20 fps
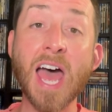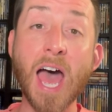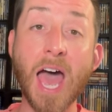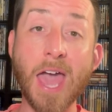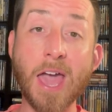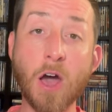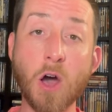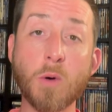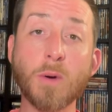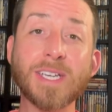
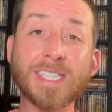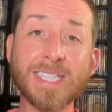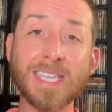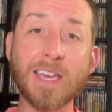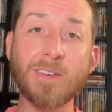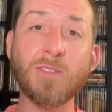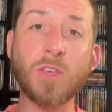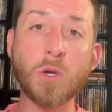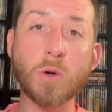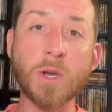I always
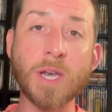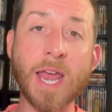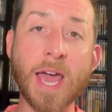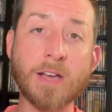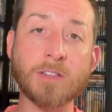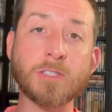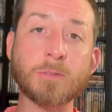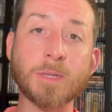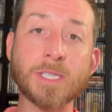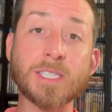give you
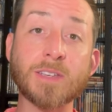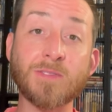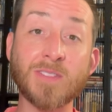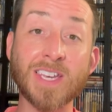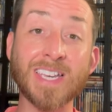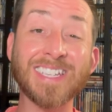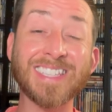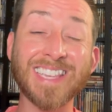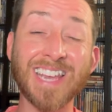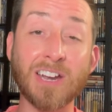announcements of
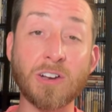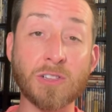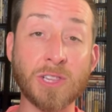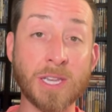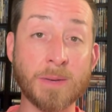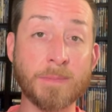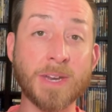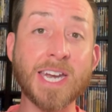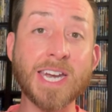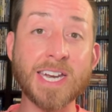things that are
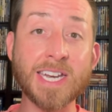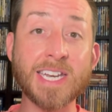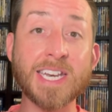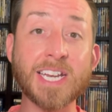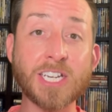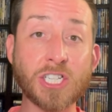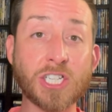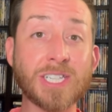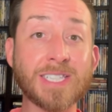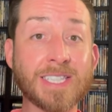limited
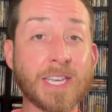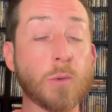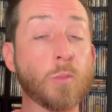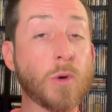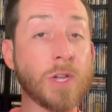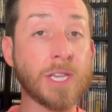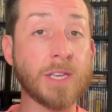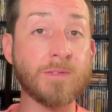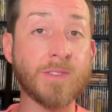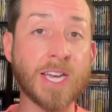editions that
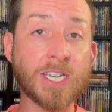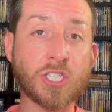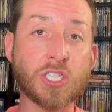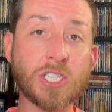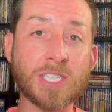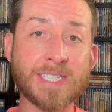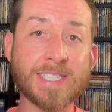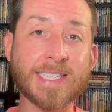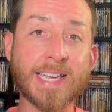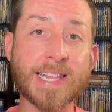will
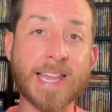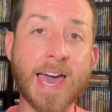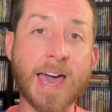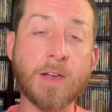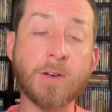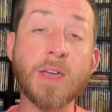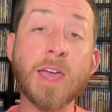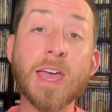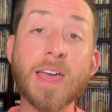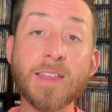eventually sell
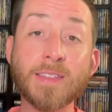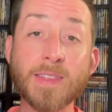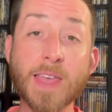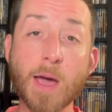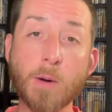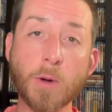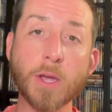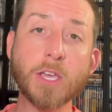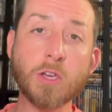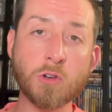out.
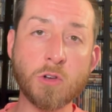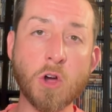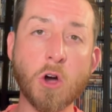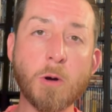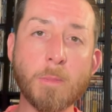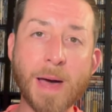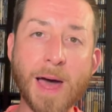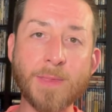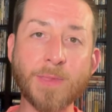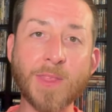That way you
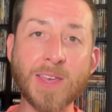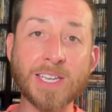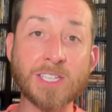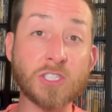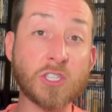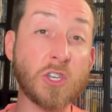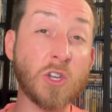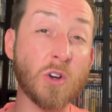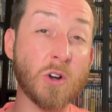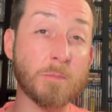know about
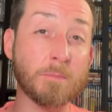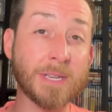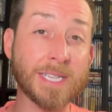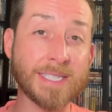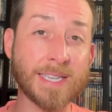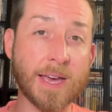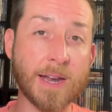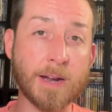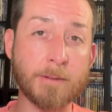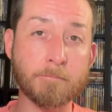things so you don't
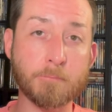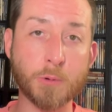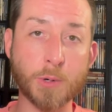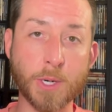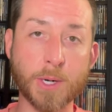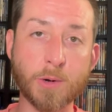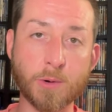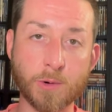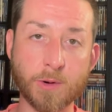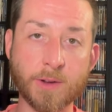miss out on
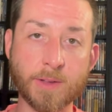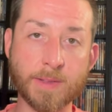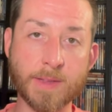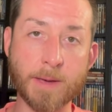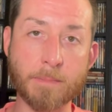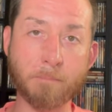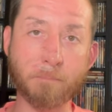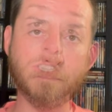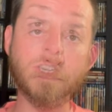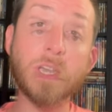pre-ordering
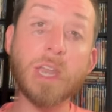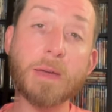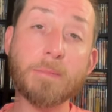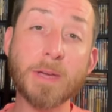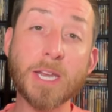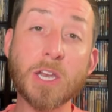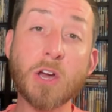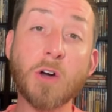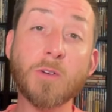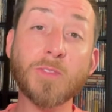them. So let
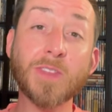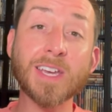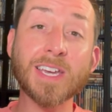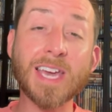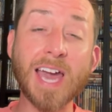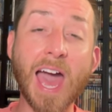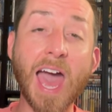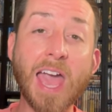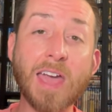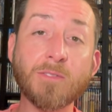me know if the
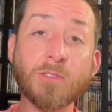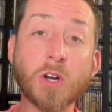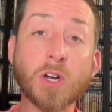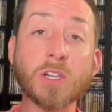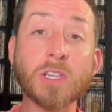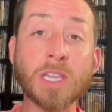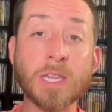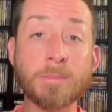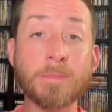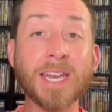
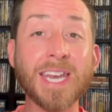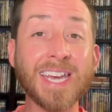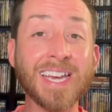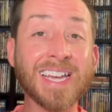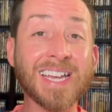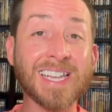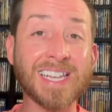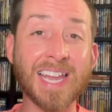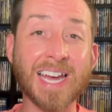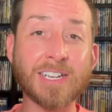GUYVER
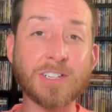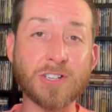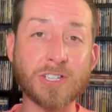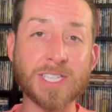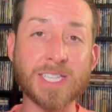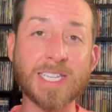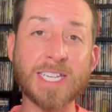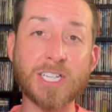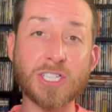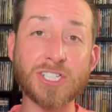Limited
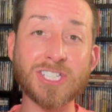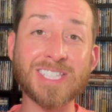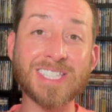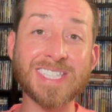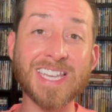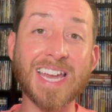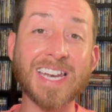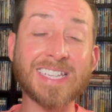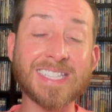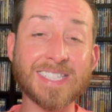Collector's Edition
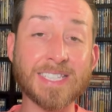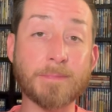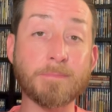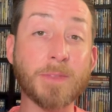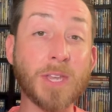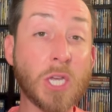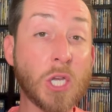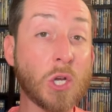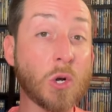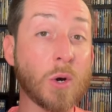set is
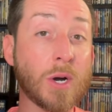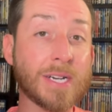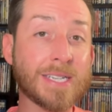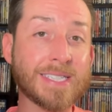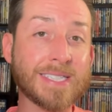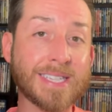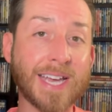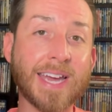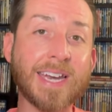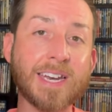something you're
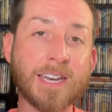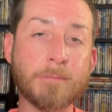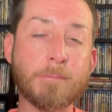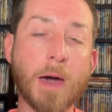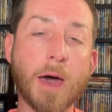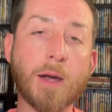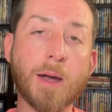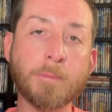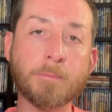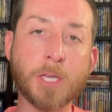excited
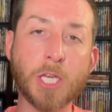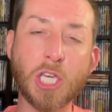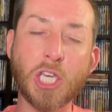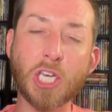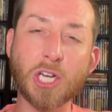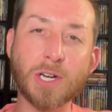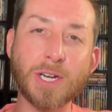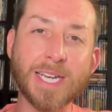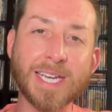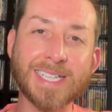about. I'm
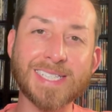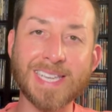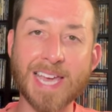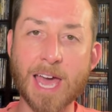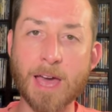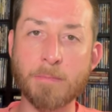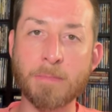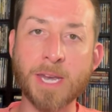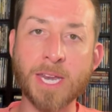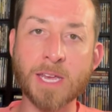curious
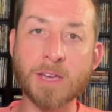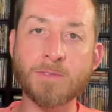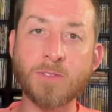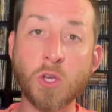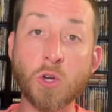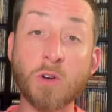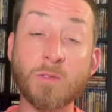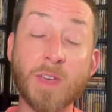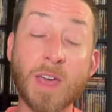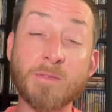how many of
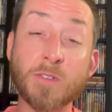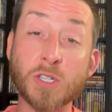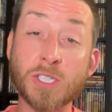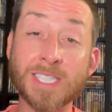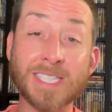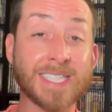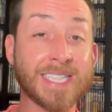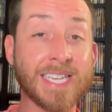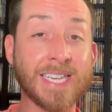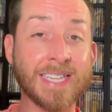you have ever
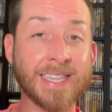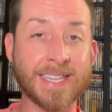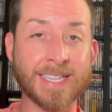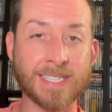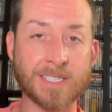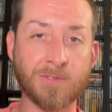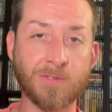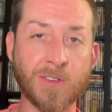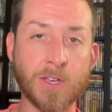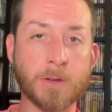seen
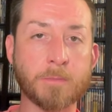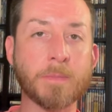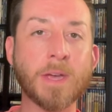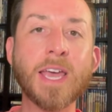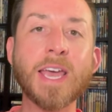this film.